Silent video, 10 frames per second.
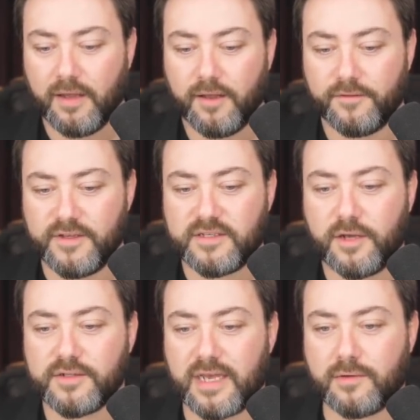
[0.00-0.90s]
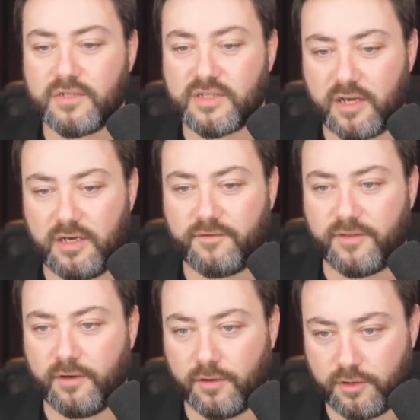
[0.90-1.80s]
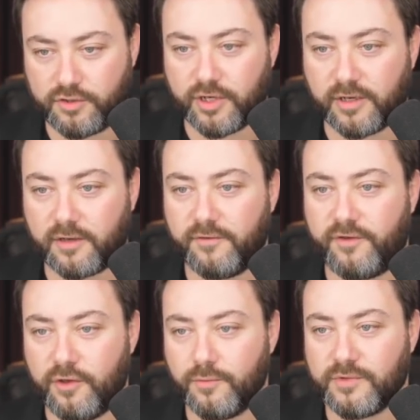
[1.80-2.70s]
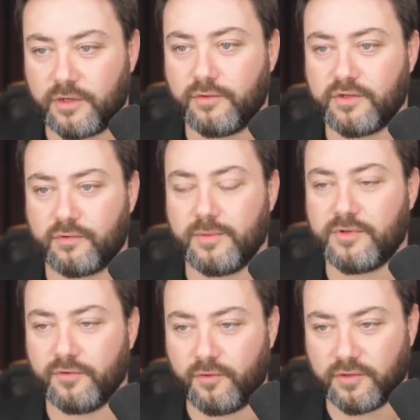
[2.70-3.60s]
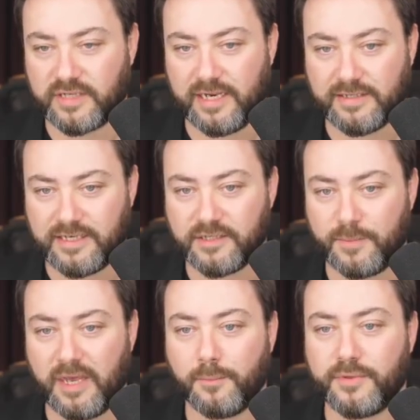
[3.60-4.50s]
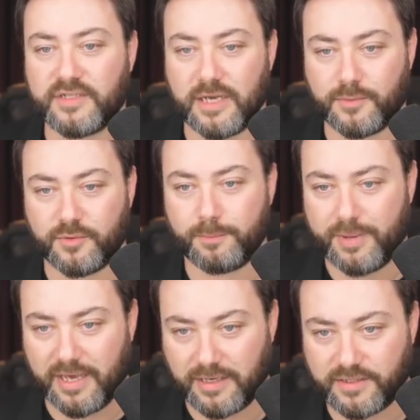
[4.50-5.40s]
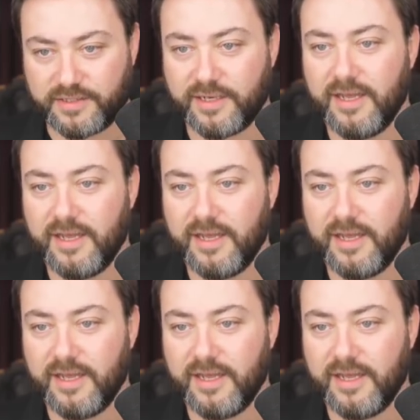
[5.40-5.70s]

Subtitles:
This goes outside of the logic of Hume's own description of causality as being perception-based,